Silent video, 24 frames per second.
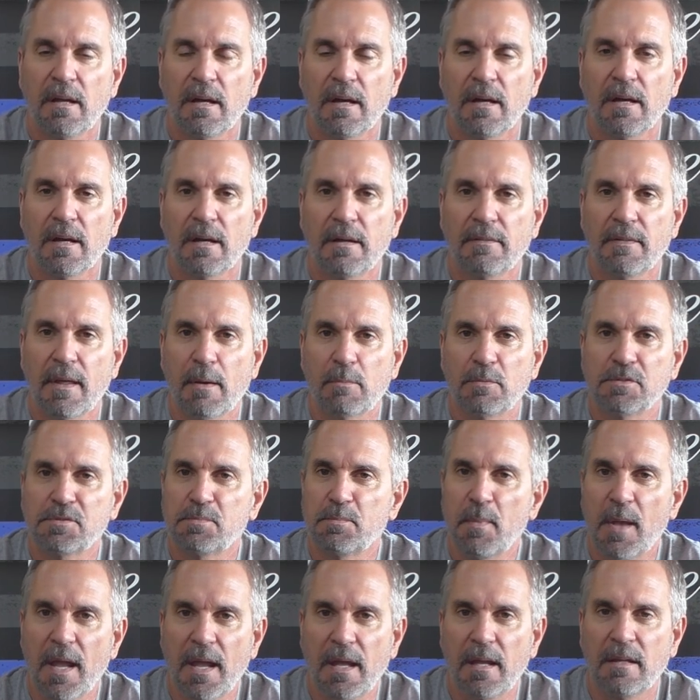that was
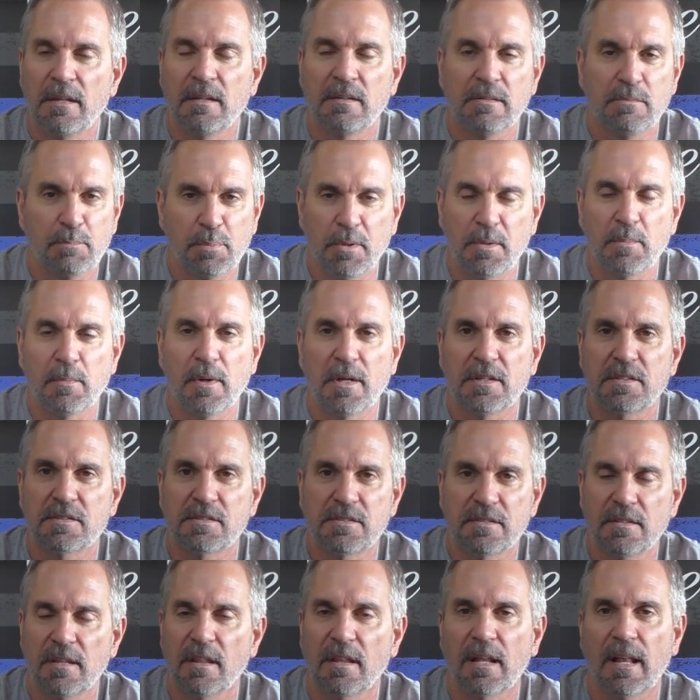made pretty
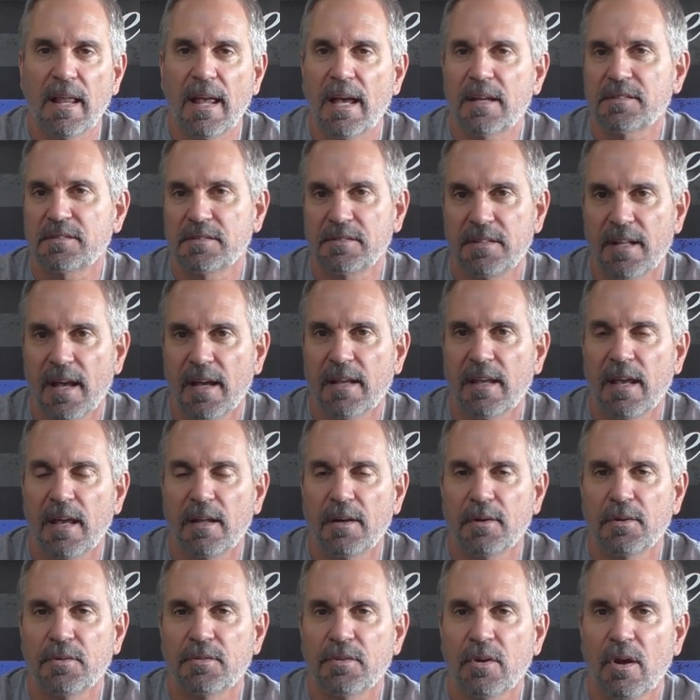much in the last
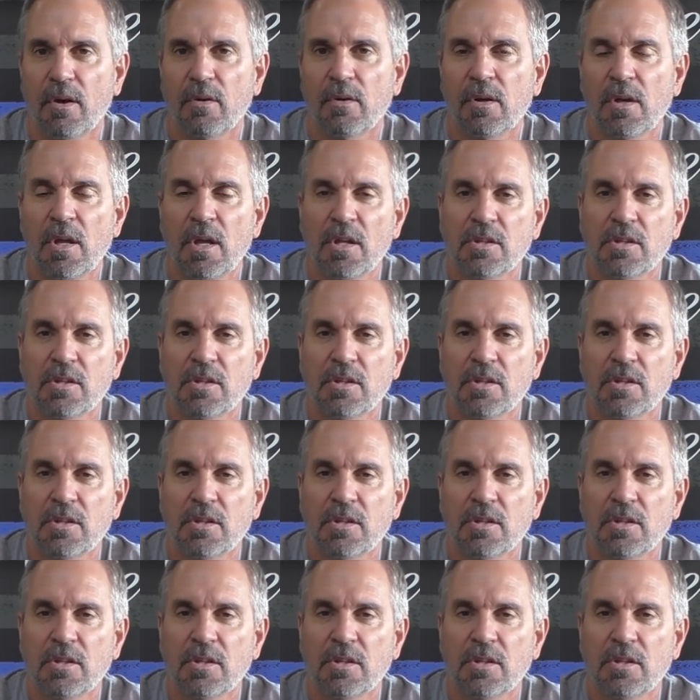decade or so.